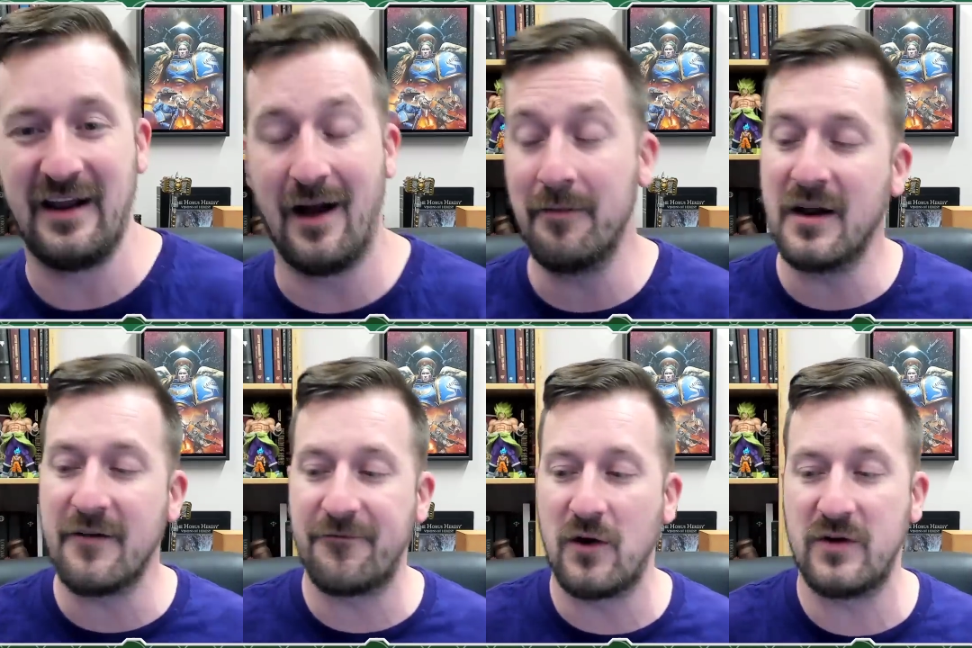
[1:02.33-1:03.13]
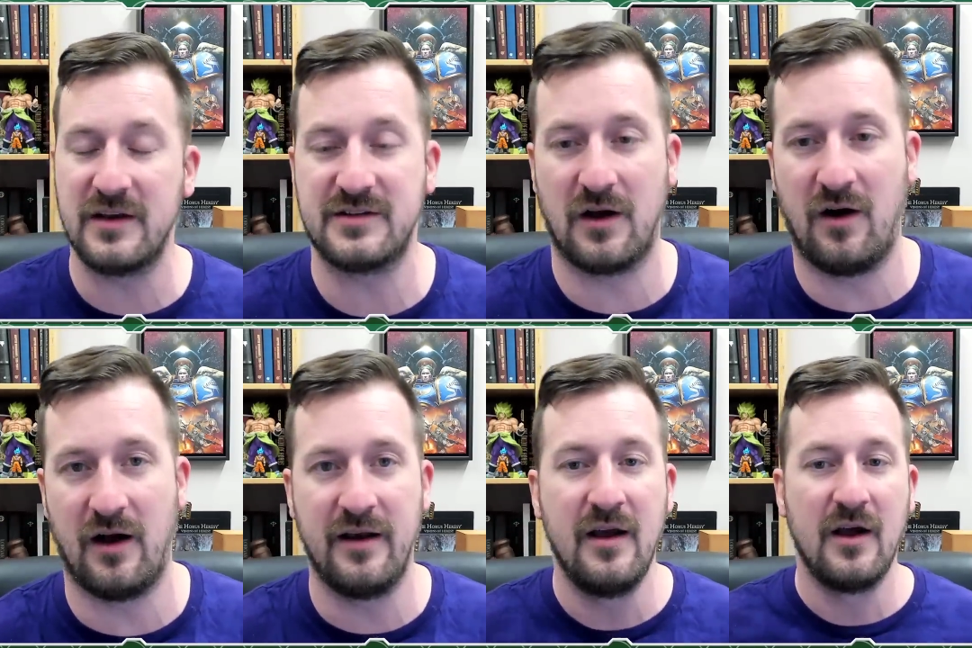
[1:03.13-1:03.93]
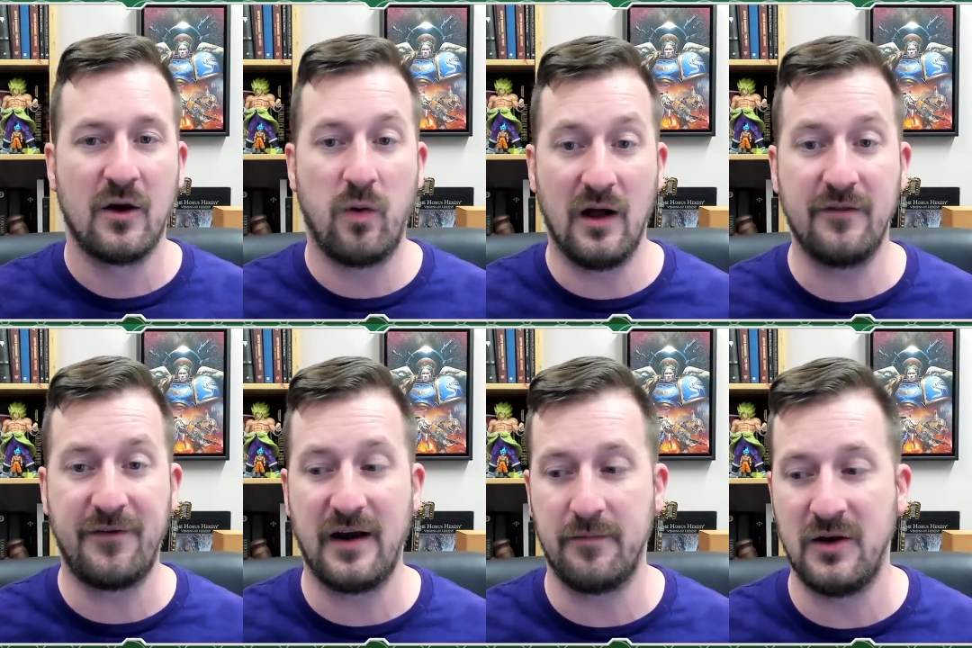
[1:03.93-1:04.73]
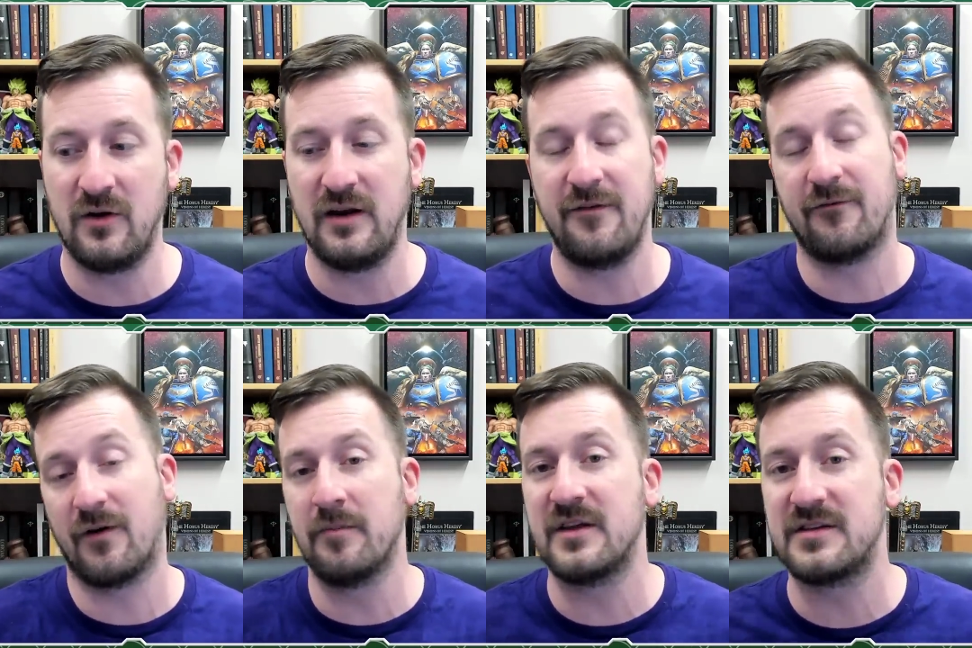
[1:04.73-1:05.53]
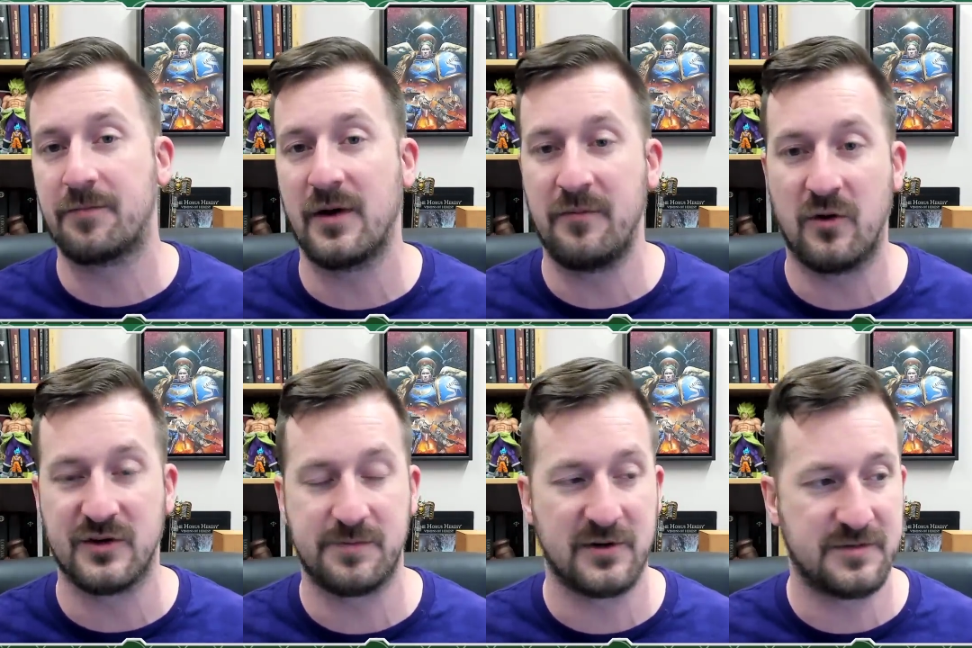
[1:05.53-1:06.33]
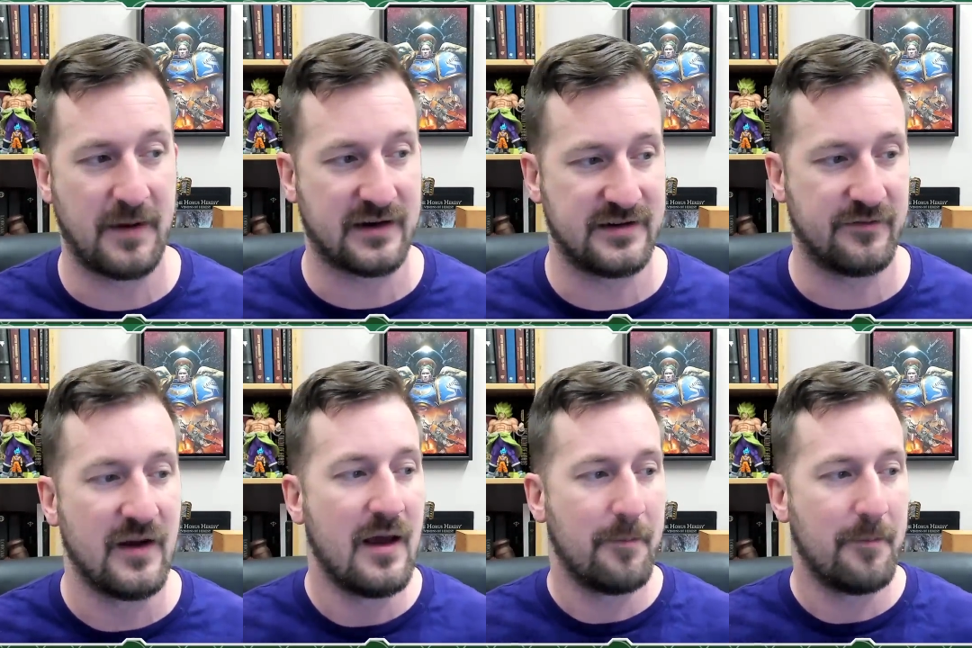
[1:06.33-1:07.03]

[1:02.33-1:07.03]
And I'm going to focus on qualified immunity from the Supreme Court's perspective